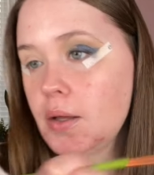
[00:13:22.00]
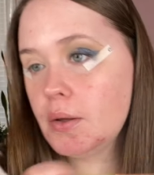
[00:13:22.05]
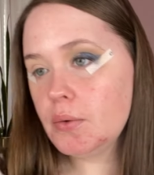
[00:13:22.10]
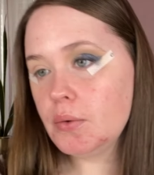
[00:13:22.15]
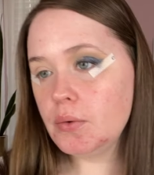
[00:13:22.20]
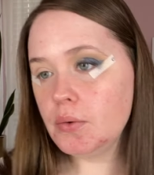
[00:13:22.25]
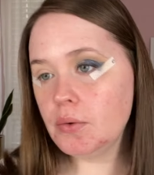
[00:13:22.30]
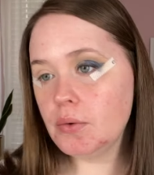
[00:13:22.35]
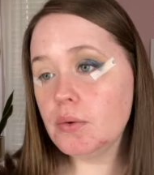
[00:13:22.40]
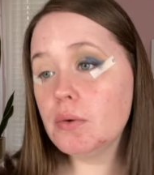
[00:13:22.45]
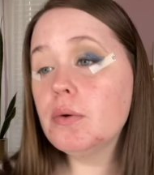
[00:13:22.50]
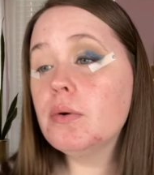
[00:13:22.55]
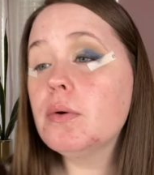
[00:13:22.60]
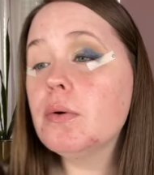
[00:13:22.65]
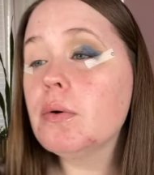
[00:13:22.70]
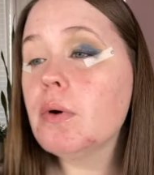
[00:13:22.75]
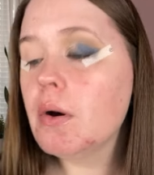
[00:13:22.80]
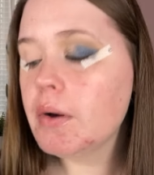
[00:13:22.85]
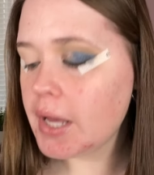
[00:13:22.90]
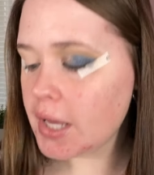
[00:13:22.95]

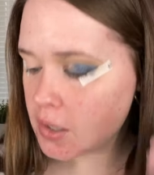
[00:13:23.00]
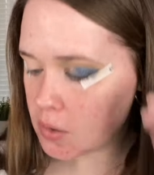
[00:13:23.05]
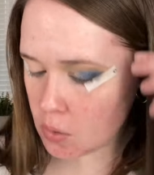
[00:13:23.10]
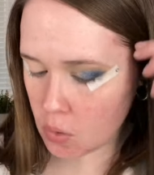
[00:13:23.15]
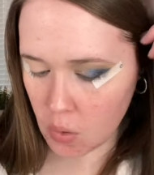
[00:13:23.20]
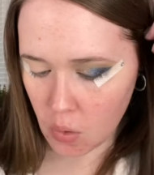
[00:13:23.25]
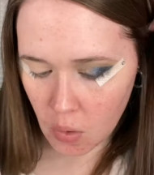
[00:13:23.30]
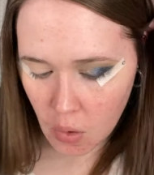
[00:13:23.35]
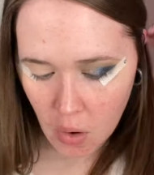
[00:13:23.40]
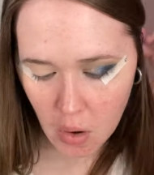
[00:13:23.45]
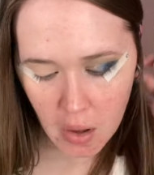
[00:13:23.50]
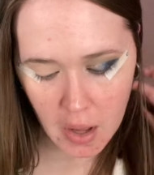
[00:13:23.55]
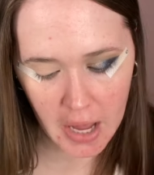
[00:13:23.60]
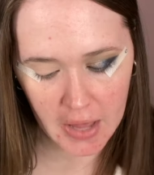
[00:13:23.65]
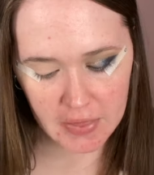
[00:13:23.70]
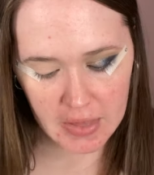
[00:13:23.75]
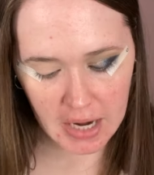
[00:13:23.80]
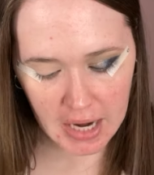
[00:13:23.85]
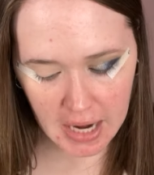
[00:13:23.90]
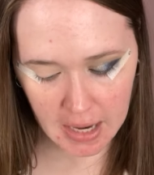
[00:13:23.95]
Ooh, okay, cool.
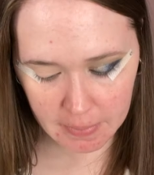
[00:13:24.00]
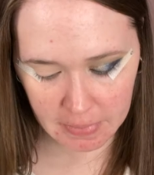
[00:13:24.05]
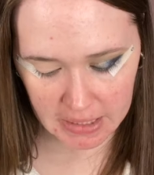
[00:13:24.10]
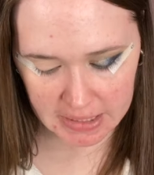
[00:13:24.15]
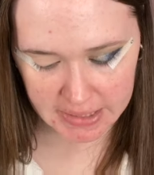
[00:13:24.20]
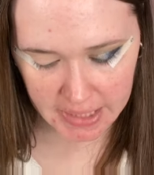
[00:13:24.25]
And then I am gonna